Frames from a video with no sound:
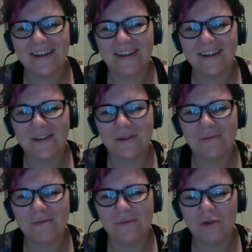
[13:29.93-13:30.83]

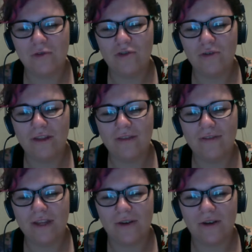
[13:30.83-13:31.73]
You joined the
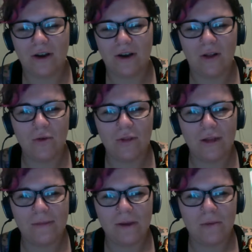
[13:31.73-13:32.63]
video call. Ooh, let
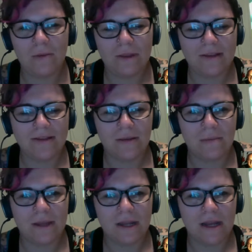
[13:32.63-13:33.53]
me open this up
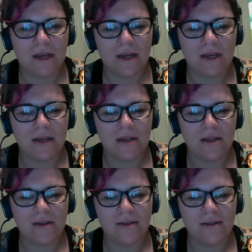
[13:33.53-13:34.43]
in
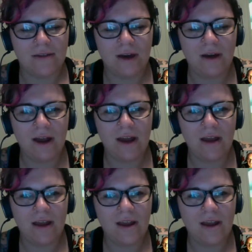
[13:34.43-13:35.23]
Safari.